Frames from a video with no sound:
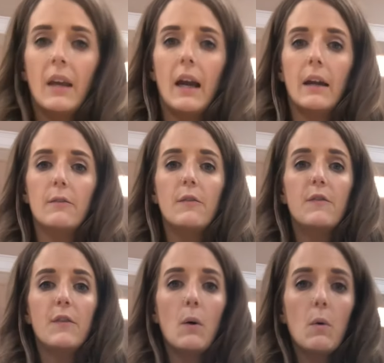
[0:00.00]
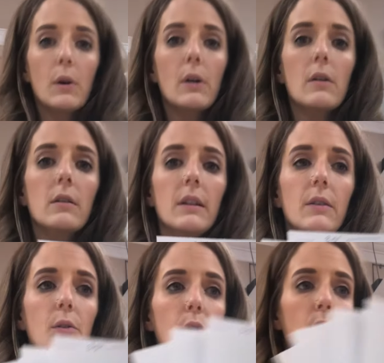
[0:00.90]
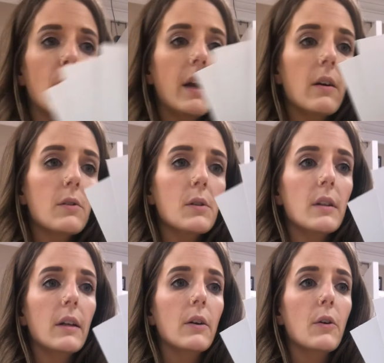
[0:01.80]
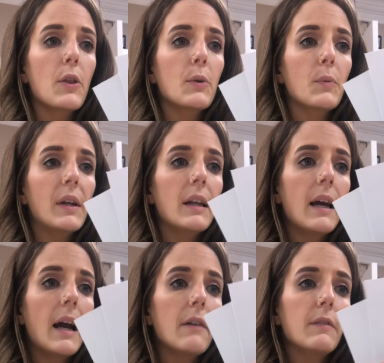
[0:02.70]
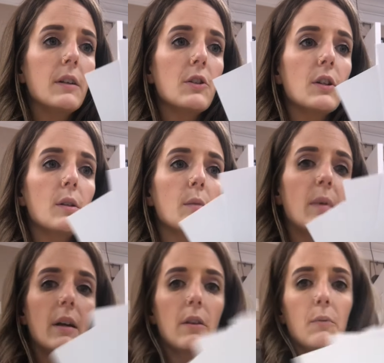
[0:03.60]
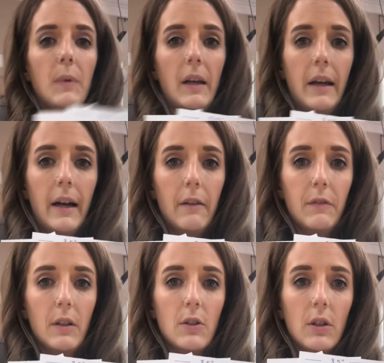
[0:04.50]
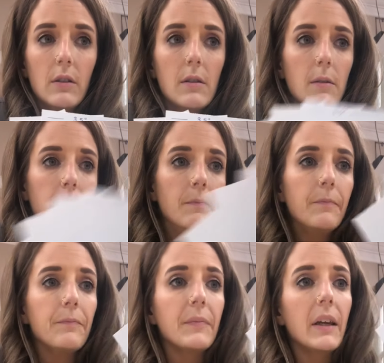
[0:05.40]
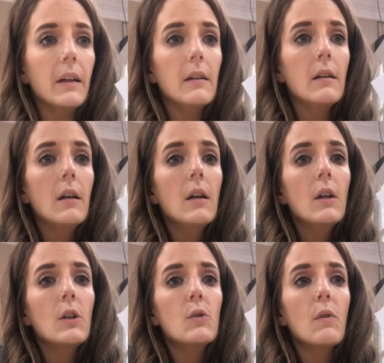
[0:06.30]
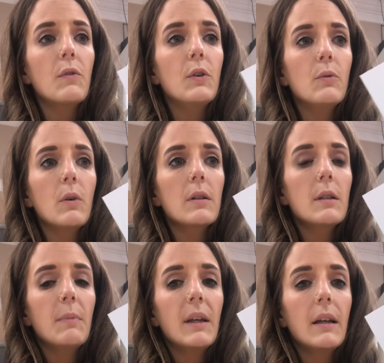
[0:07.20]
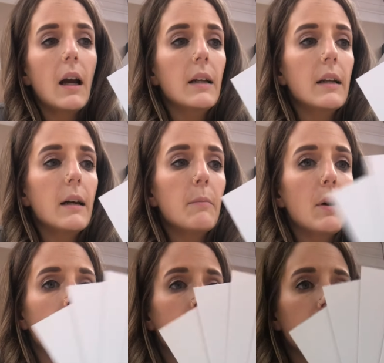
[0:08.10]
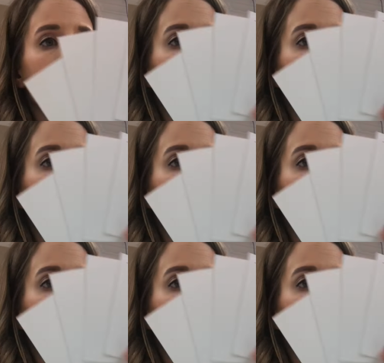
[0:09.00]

and 4 little squares that are 3.5 inches by 3.5 inches. Okay, so if you were to be cutting up all your